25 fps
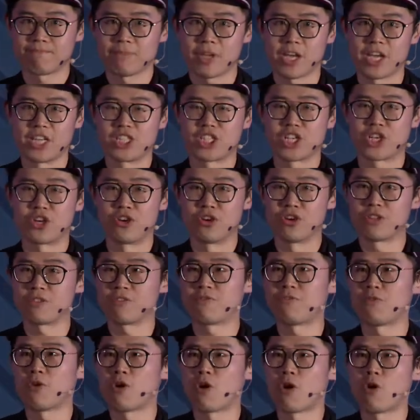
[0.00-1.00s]
It's good
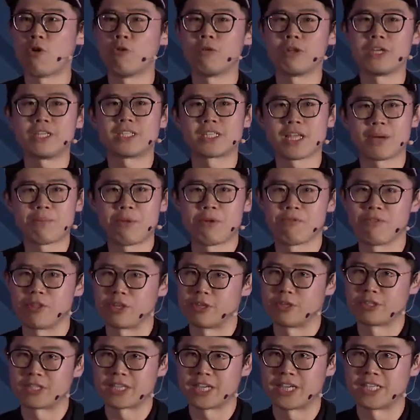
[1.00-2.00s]
for only some of the
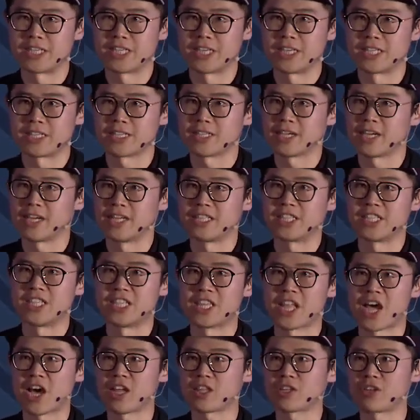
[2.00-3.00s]
use cases. It's
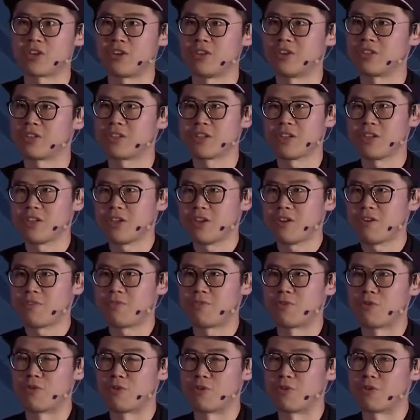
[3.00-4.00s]
not good
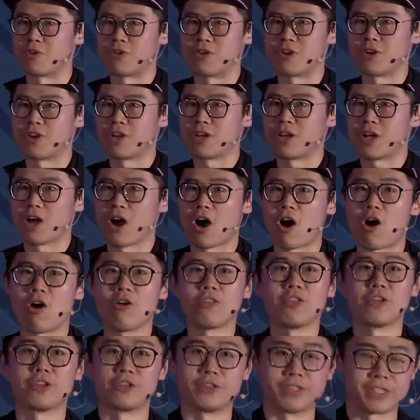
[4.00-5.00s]
for all
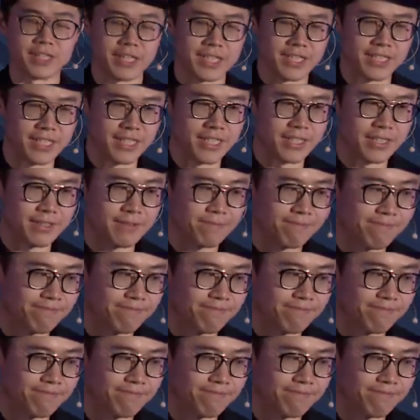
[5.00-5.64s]
the use cases.